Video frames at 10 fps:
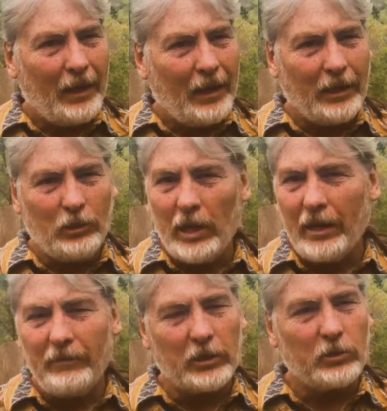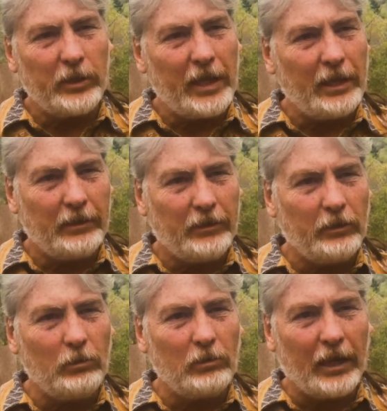and you haven't created the
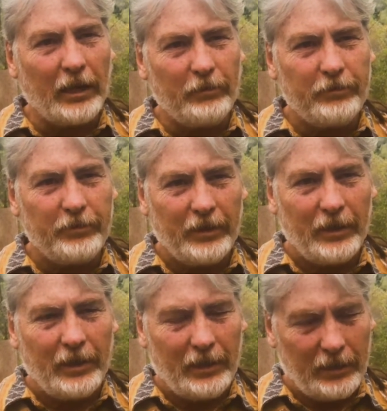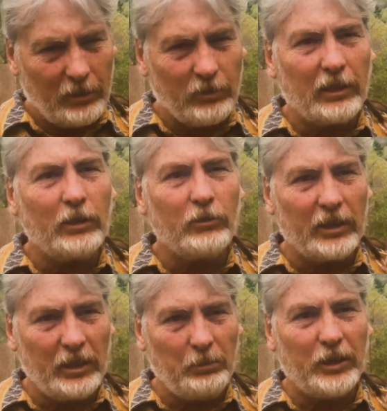new life. You're
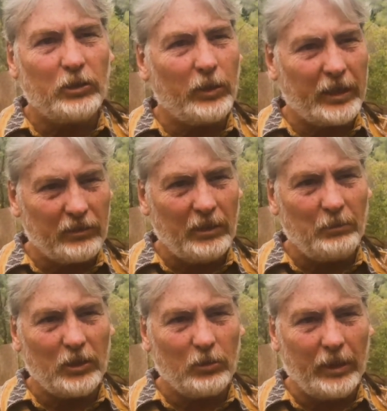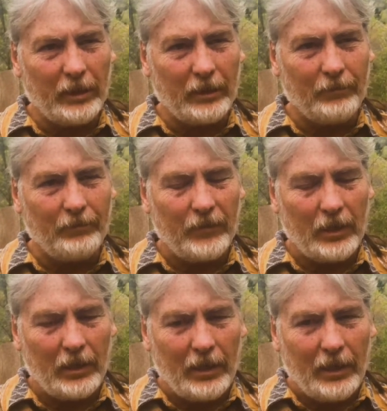literally betwixt in-between.
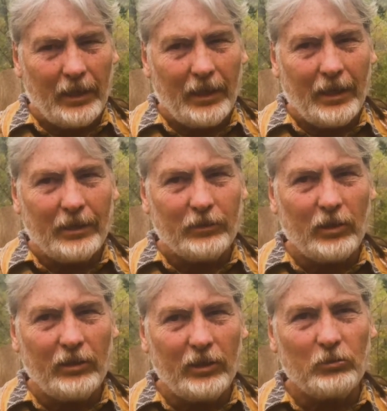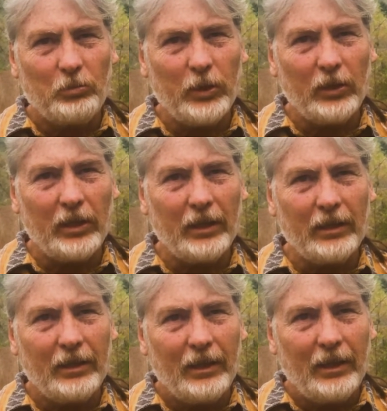And so this period
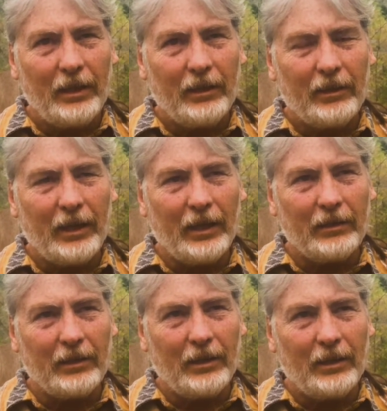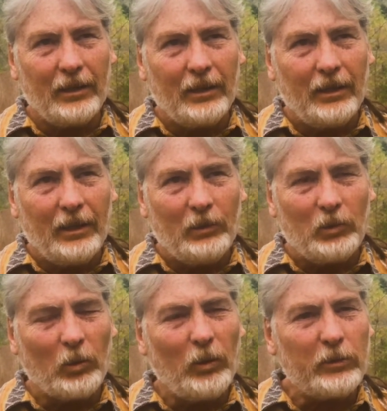where
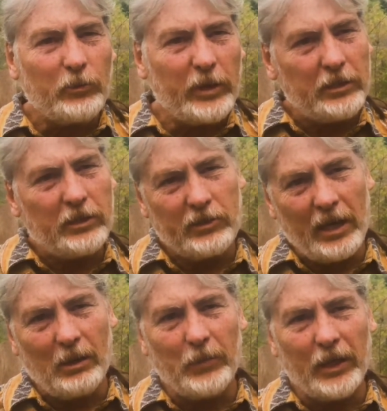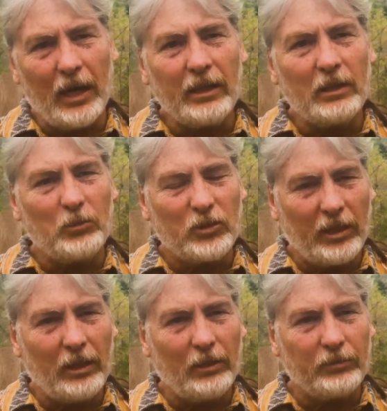one reaches out beyond
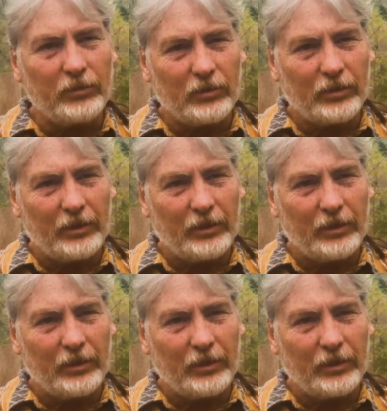themselves